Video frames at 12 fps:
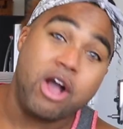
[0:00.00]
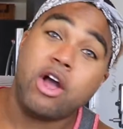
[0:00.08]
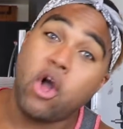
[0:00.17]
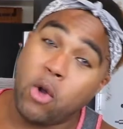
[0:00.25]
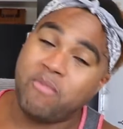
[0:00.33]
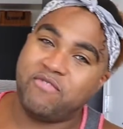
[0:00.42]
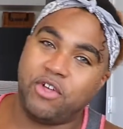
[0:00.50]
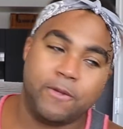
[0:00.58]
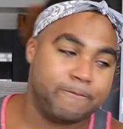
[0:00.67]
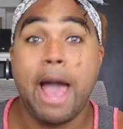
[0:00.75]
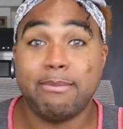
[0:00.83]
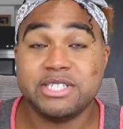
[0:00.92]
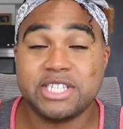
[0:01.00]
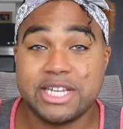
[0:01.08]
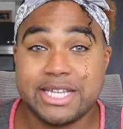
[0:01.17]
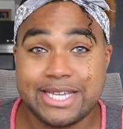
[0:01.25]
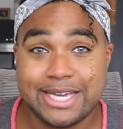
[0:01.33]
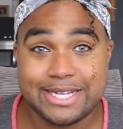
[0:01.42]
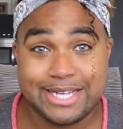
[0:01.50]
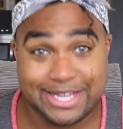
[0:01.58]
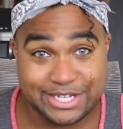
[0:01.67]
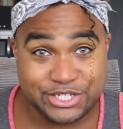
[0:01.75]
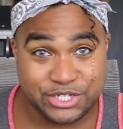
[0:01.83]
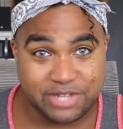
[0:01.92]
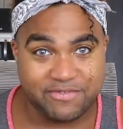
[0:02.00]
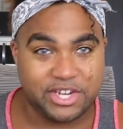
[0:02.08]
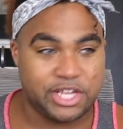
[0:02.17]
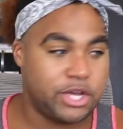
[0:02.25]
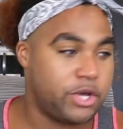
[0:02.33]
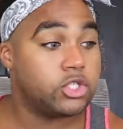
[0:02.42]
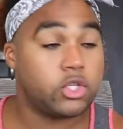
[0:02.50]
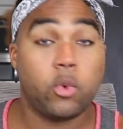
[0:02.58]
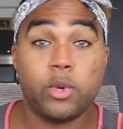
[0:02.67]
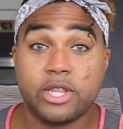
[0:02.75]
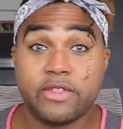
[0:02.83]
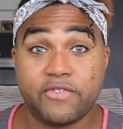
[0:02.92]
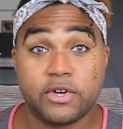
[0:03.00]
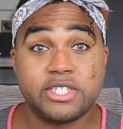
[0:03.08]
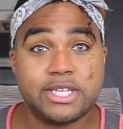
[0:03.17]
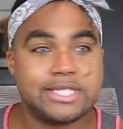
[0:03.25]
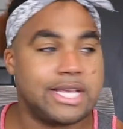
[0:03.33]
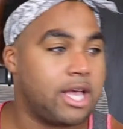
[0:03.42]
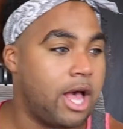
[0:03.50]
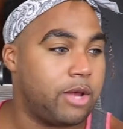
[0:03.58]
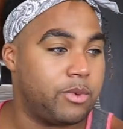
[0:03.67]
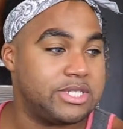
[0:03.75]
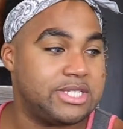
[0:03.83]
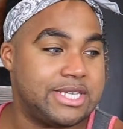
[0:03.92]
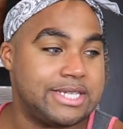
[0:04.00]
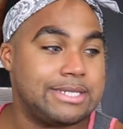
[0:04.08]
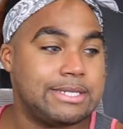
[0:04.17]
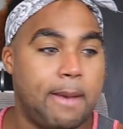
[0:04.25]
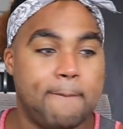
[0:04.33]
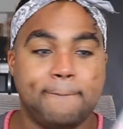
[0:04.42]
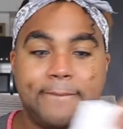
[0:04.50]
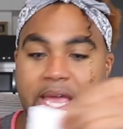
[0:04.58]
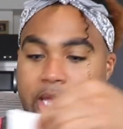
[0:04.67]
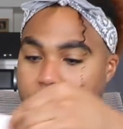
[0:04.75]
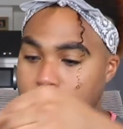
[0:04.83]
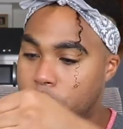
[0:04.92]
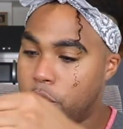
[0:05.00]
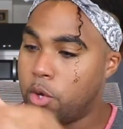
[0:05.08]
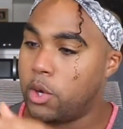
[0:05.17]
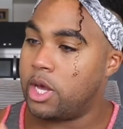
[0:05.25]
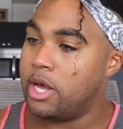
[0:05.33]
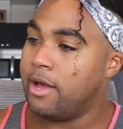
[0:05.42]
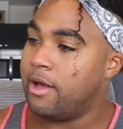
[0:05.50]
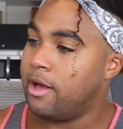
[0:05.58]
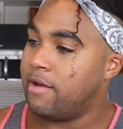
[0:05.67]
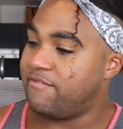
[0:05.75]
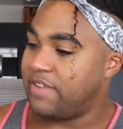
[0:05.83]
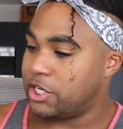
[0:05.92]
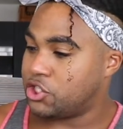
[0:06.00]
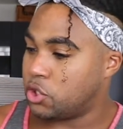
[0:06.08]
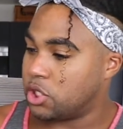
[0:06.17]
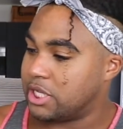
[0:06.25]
hopeful. I'm just gonna get into the video. So one of the first things I got was this mango facial